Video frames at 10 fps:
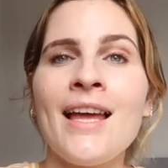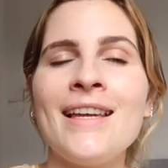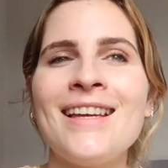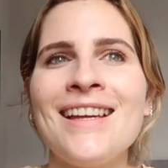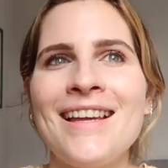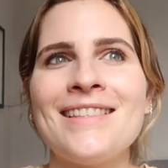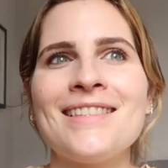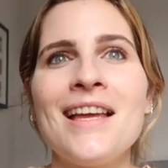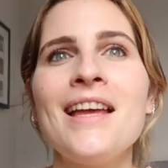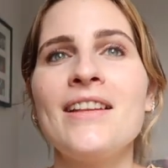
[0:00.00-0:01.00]
like
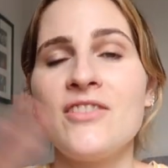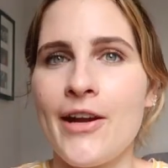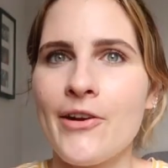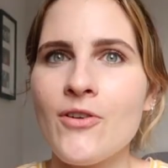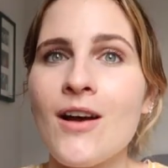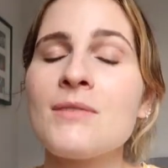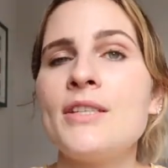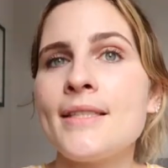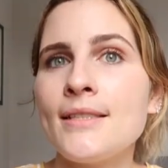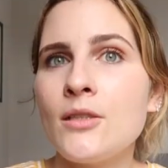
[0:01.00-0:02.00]
it's Charing Cross, which
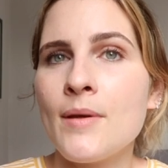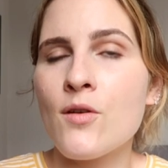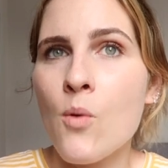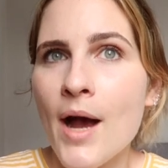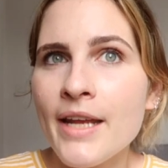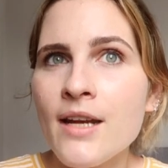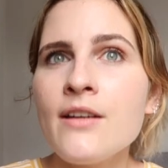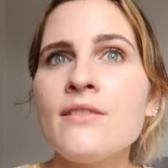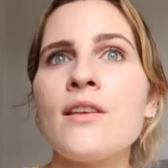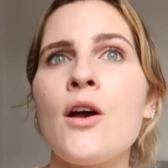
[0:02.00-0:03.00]
is a little bit
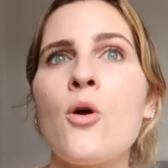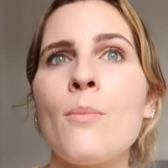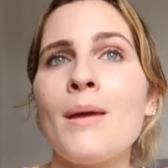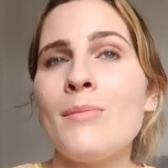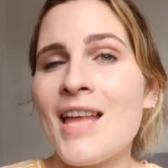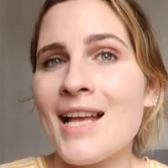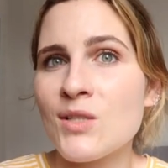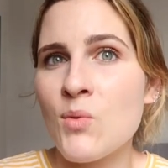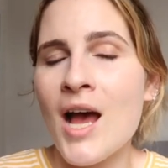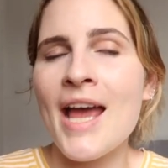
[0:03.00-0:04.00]
quieter, so maybe
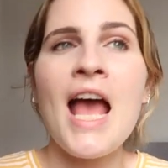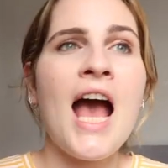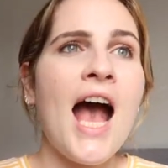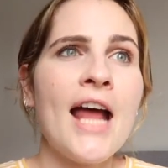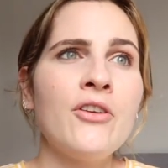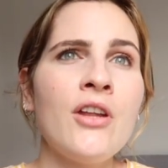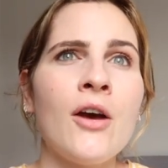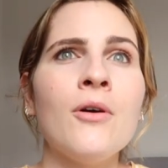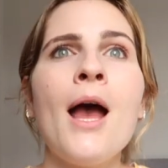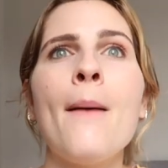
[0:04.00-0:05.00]
that's why. I don't
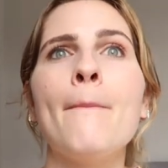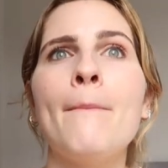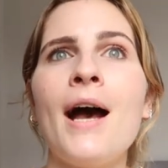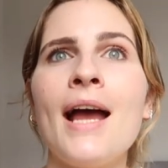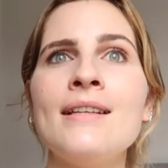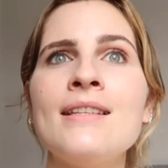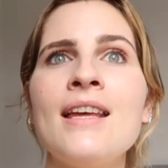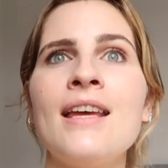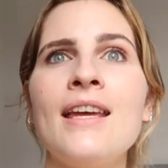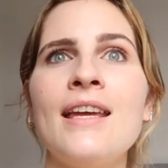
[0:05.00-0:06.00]
know, but
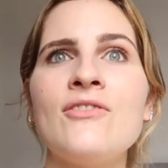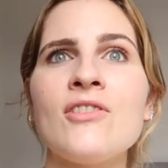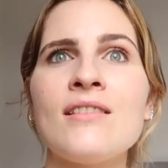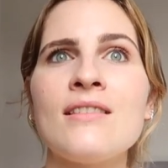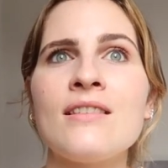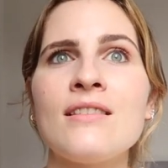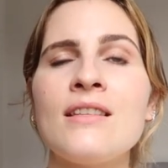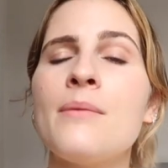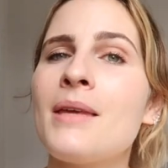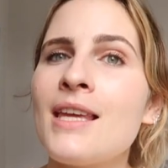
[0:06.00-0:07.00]
it just
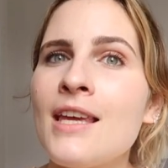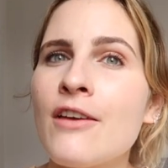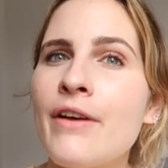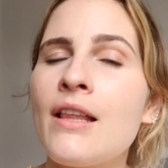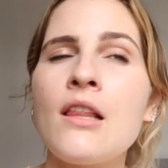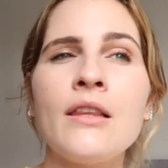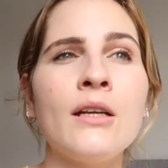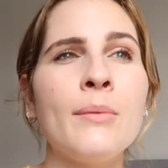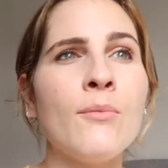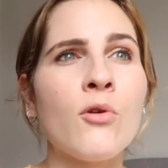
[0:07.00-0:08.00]
to me felt a
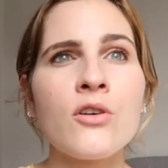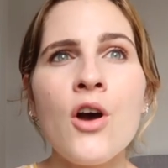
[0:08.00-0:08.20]
little bit more